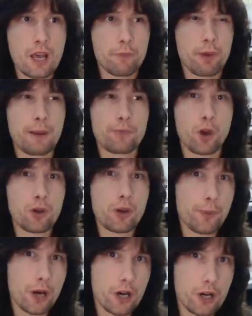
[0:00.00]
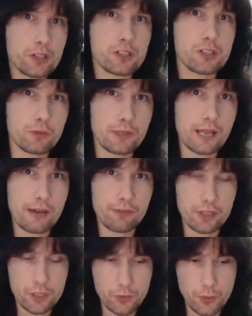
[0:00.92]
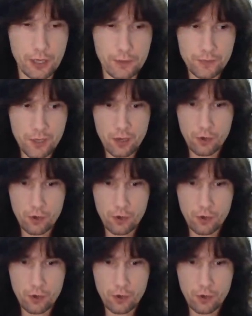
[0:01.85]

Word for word: but on a personal level as well,